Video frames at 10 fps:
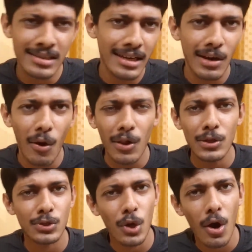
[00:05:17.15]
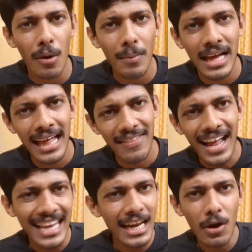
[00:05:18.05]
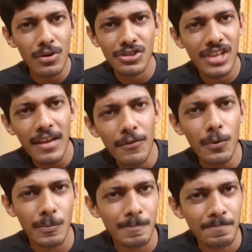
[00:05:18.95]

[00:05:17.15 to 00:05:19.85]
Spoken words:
and all the job, that cannot save you?